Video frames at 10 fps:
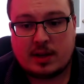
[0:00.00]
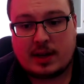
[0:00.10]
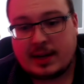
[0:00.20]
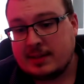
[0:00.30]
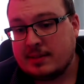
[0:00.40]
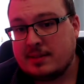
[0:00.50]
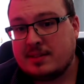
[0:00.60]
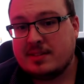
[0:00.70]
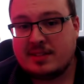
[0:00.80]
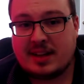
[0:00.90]
And
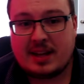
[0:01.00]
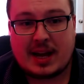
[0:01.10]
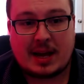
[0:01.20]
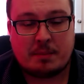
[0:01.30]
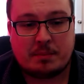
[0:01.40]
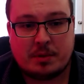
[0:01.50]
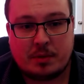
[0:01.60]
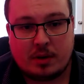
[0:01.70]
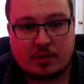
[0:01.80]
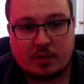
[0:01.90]
today I am doing
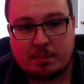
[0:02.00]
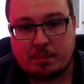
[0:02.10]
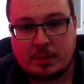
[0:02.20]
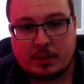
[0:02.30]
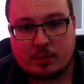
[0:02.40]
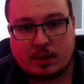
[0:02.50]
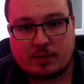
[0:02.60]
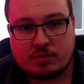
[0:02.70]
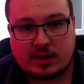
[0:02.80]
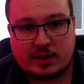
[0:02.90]
another build off
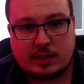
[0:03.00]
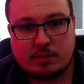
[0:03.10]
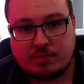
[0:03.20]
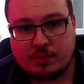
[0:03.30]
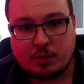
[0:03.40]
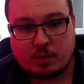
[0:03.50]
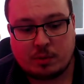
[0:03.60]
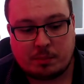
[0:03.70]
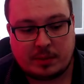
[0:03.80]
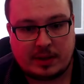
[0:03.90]
challenge for
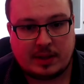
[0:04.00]
company